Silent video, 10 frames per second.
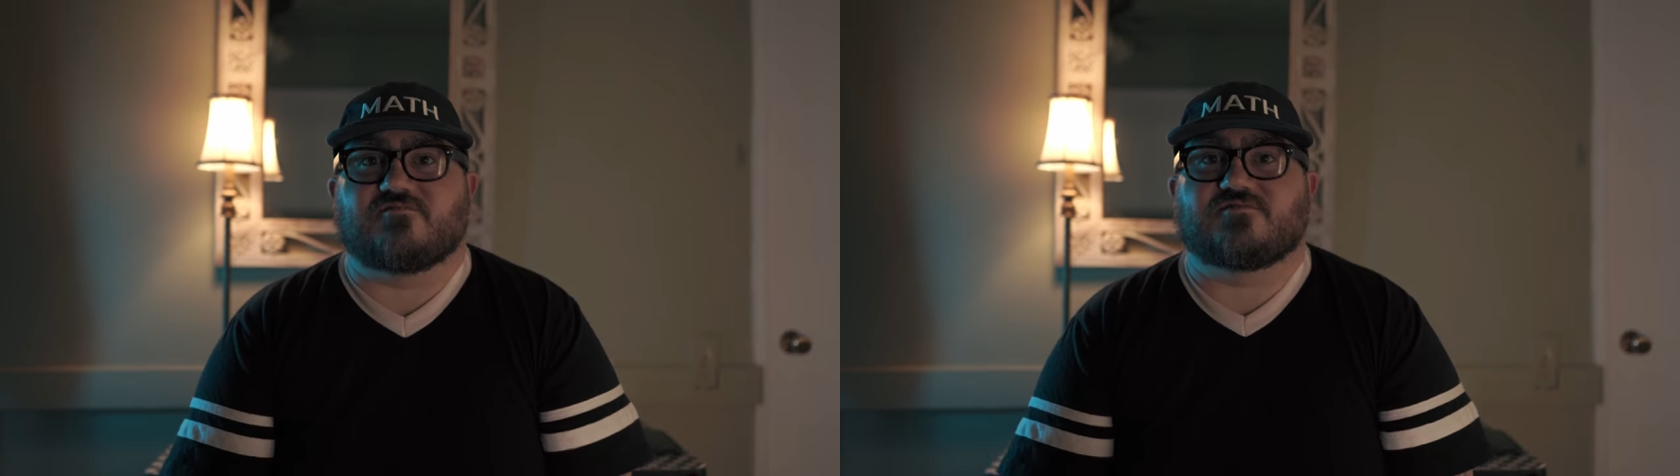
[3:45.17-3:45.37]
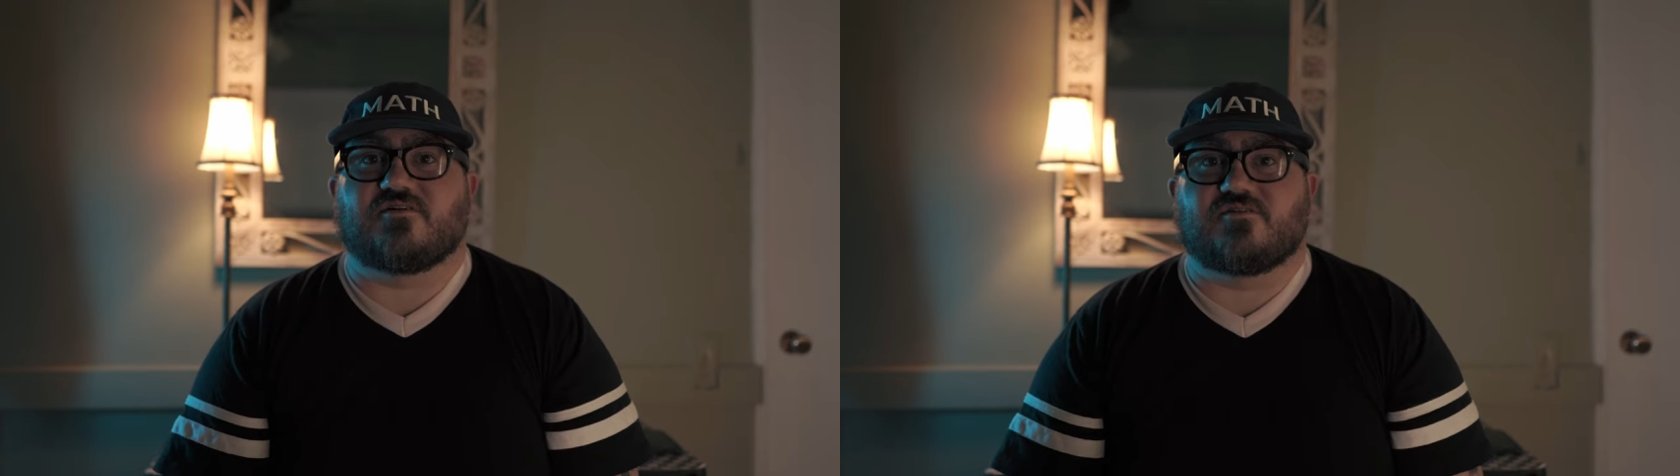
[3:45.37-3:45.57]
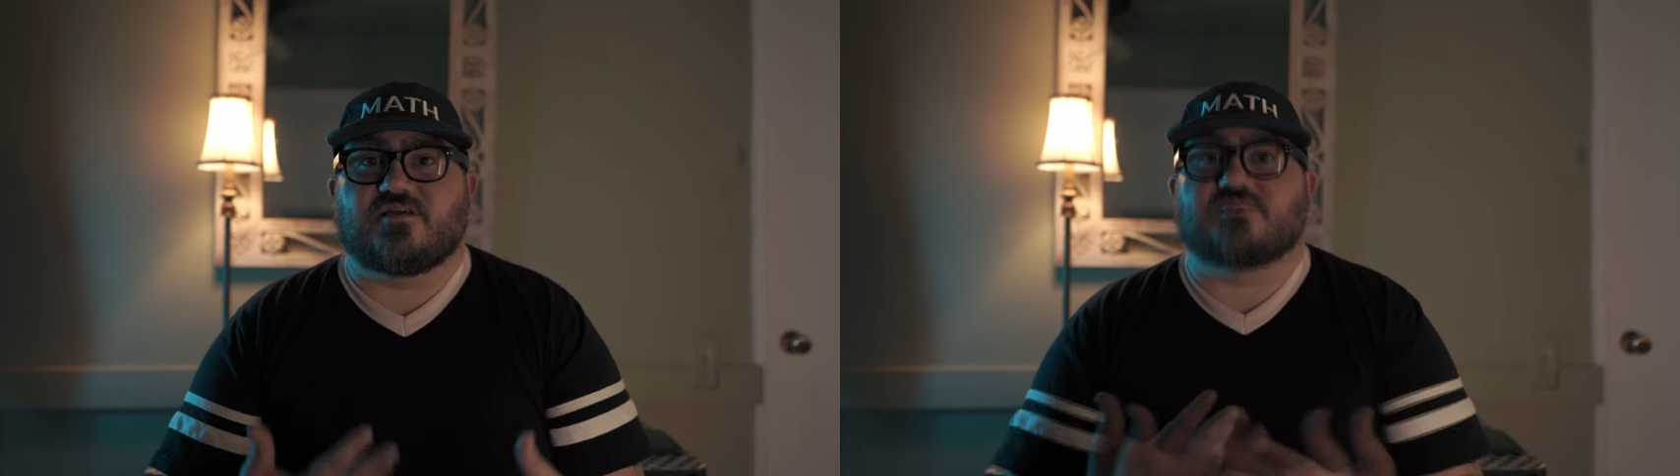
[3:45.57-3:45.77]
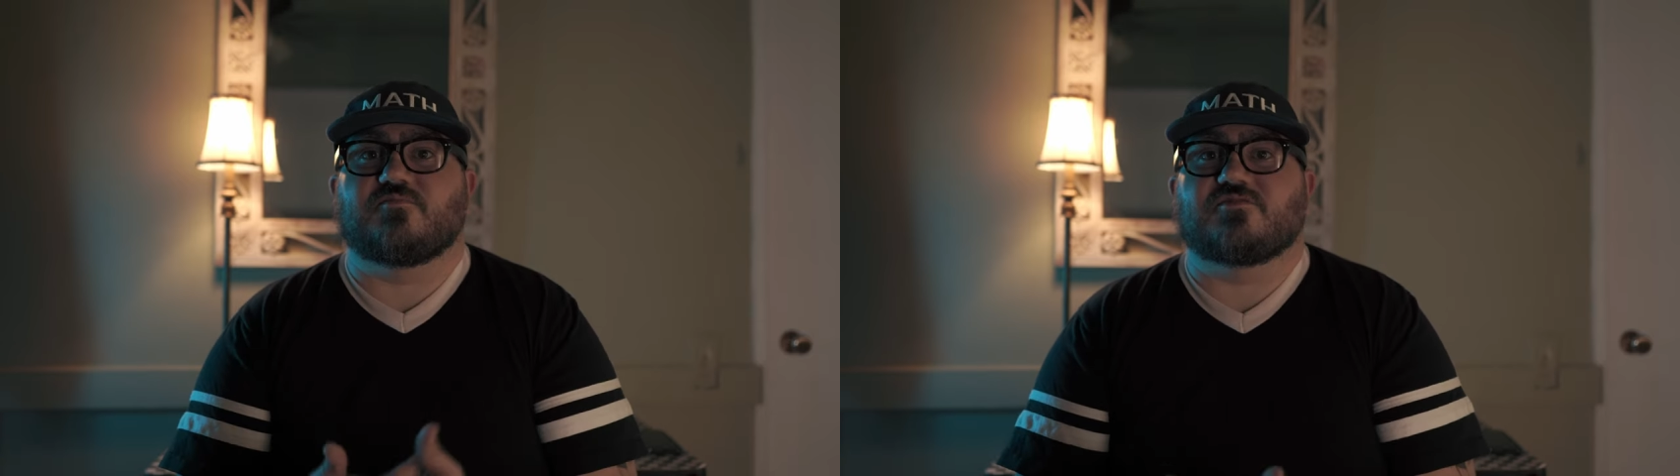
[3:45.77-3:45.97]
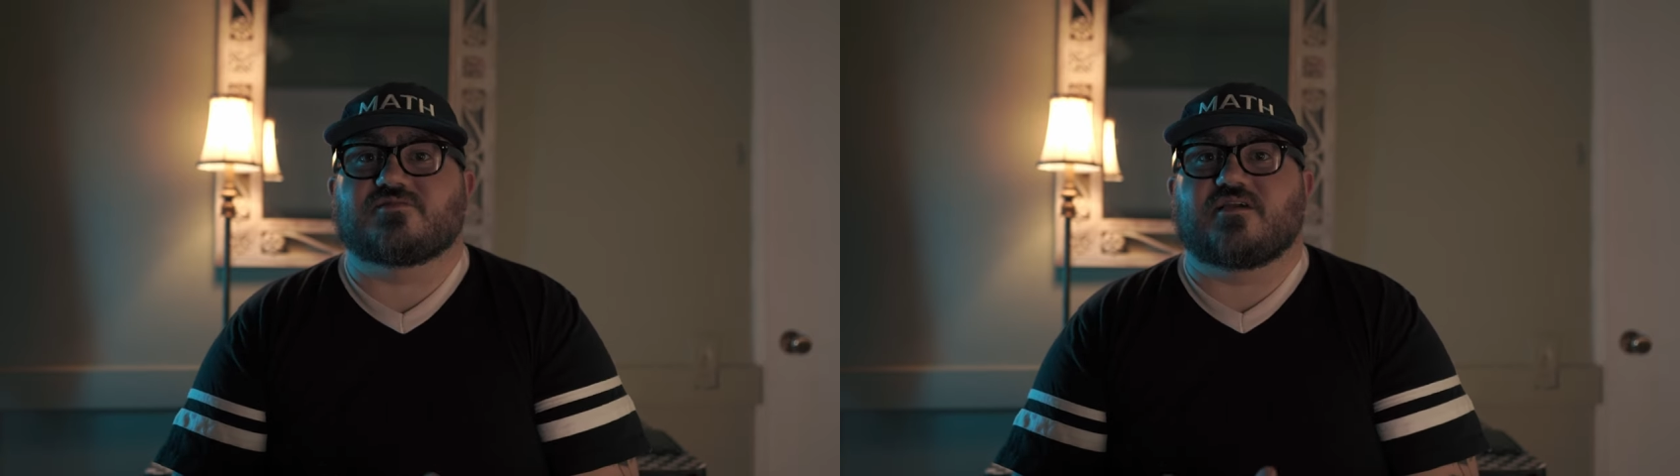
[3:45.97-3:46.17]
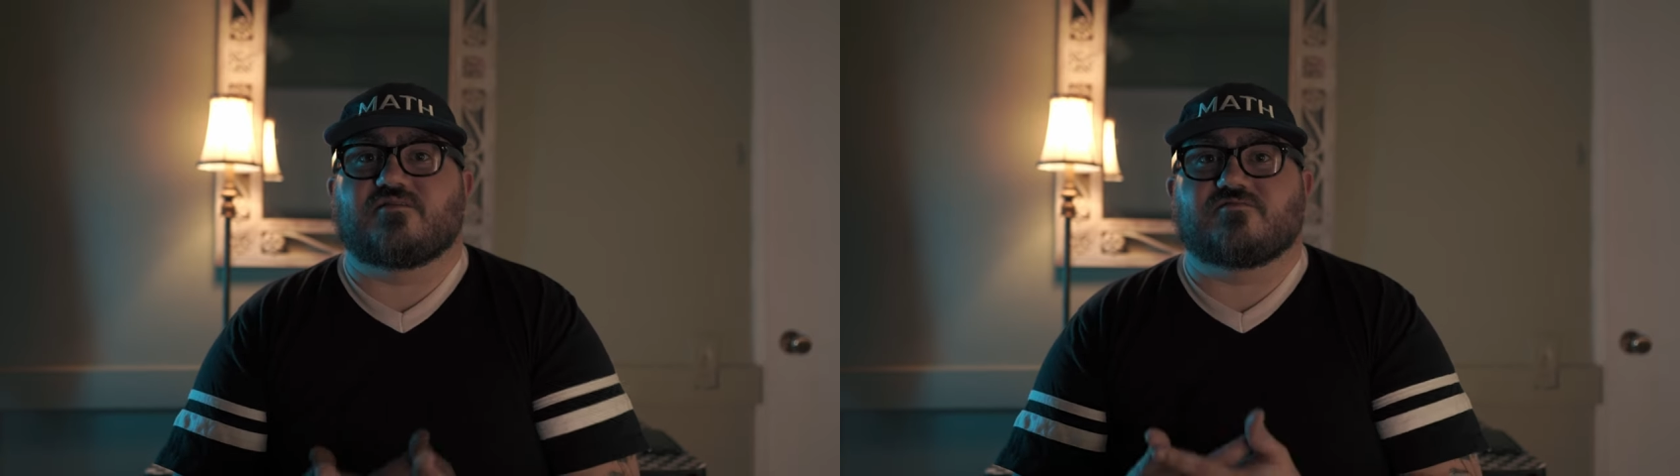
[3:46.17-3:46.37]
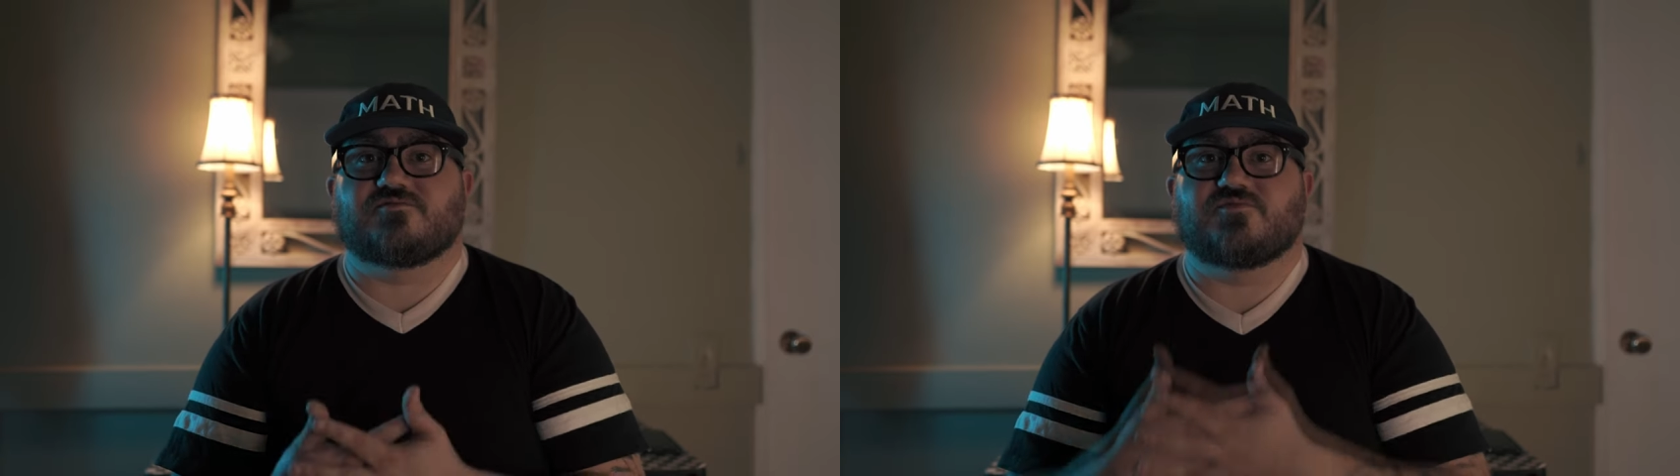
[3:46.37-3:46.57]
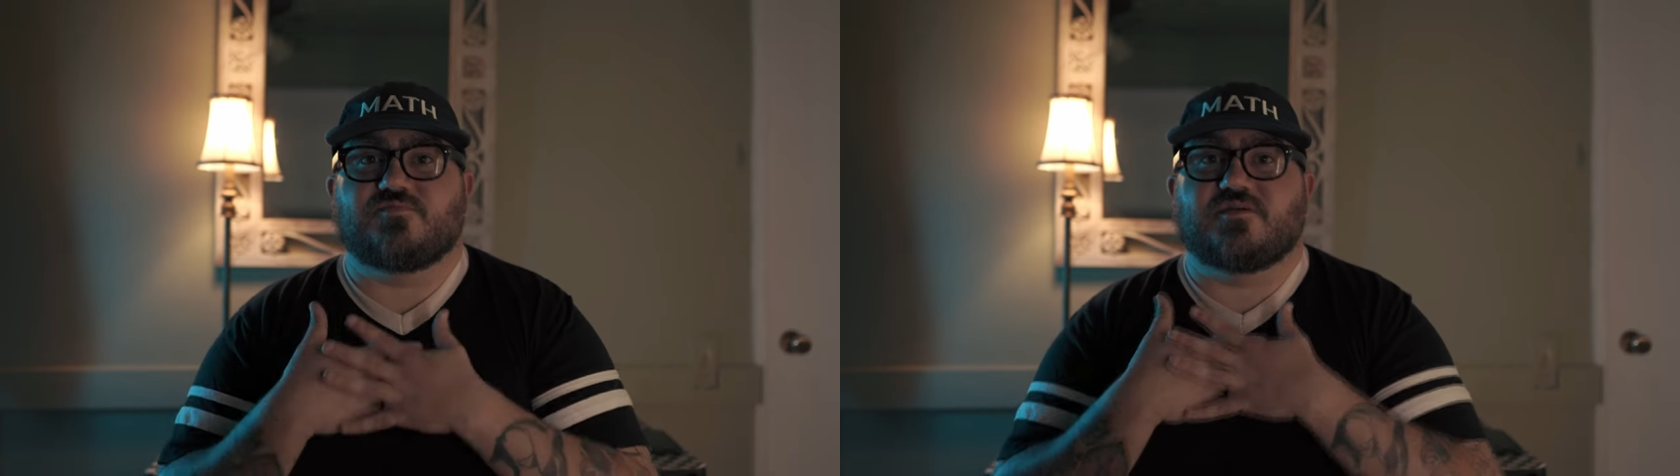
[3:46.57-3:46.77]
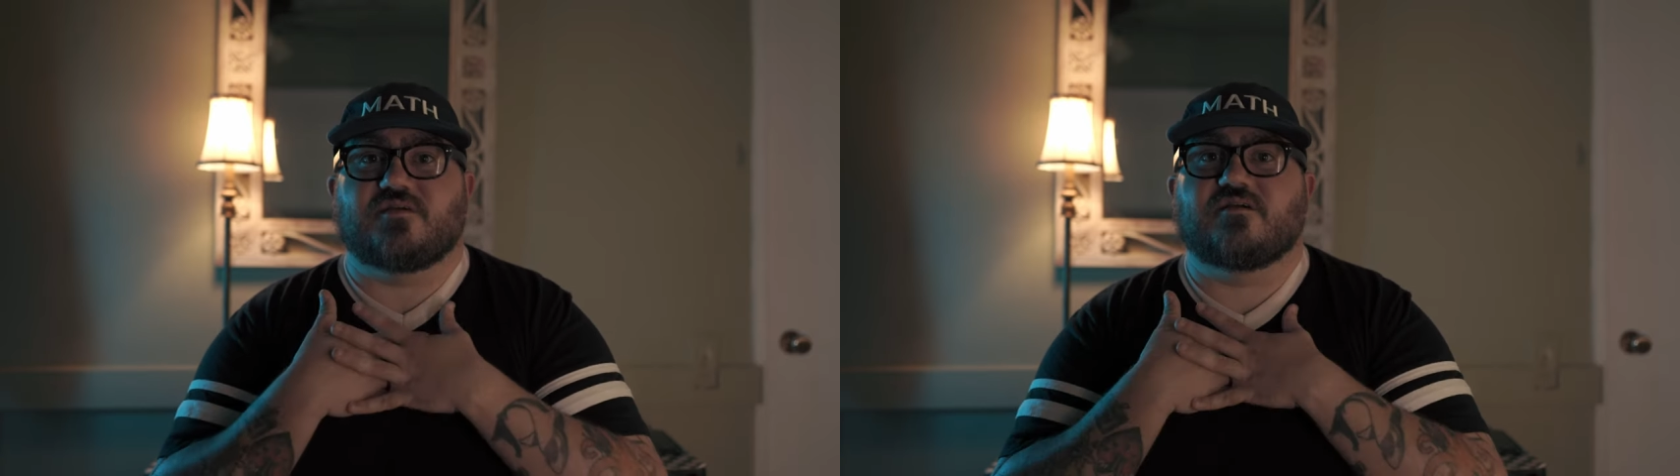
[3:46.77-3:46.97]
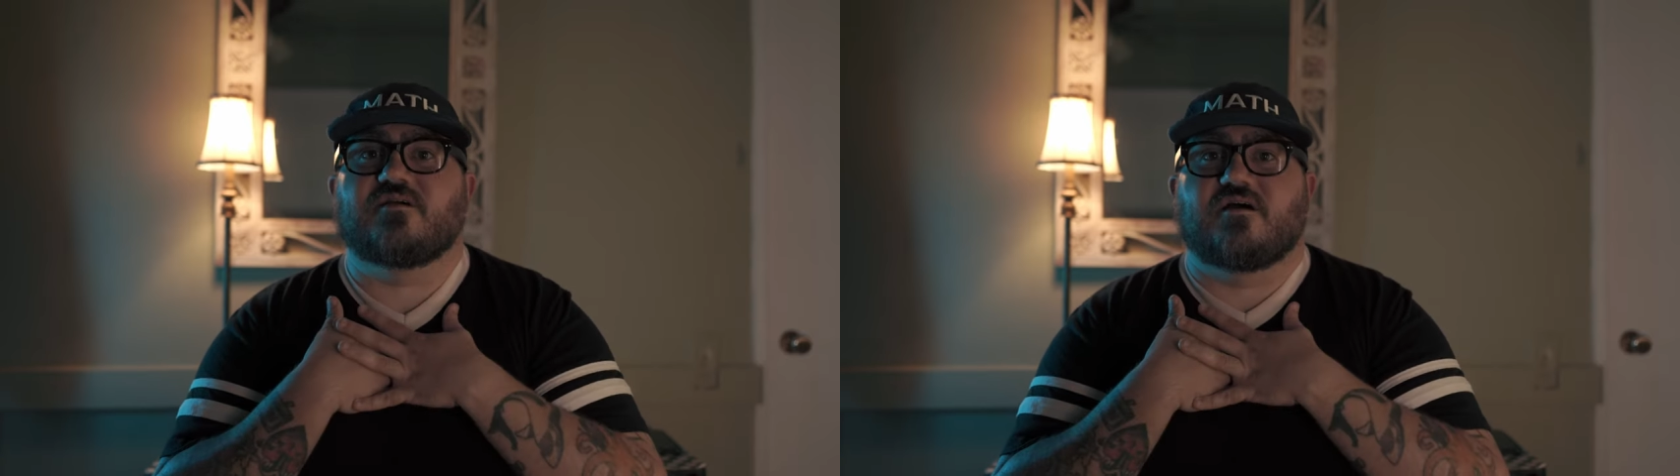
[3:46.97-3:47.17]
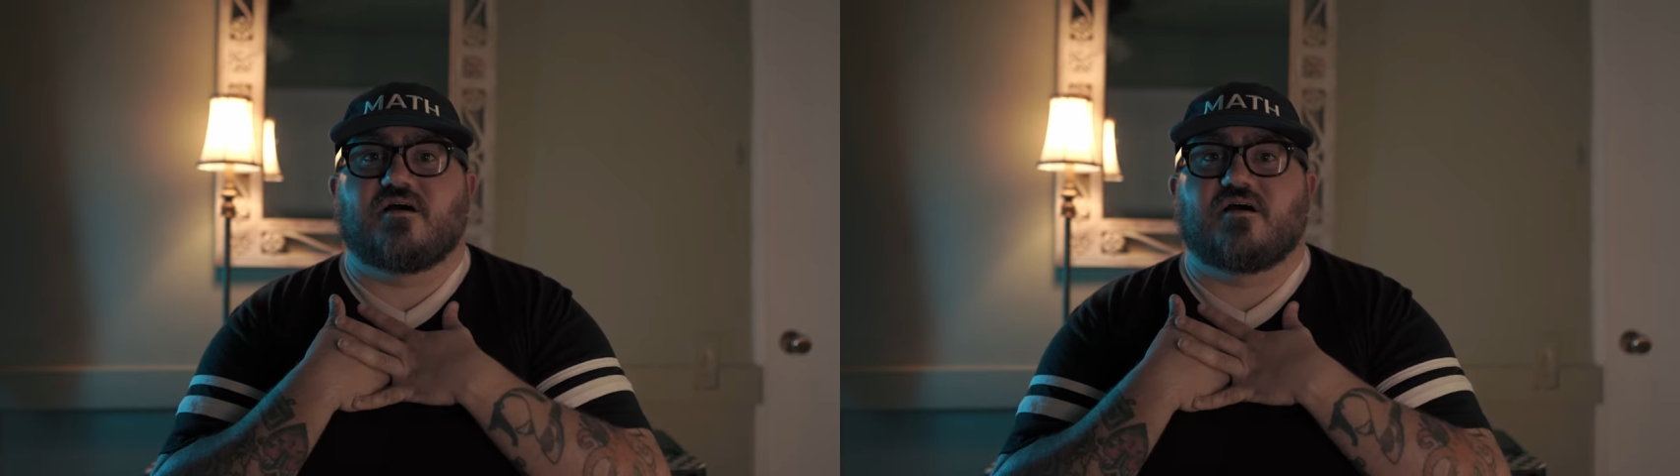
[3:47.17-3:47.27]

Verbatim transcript: Louis on a small scale to be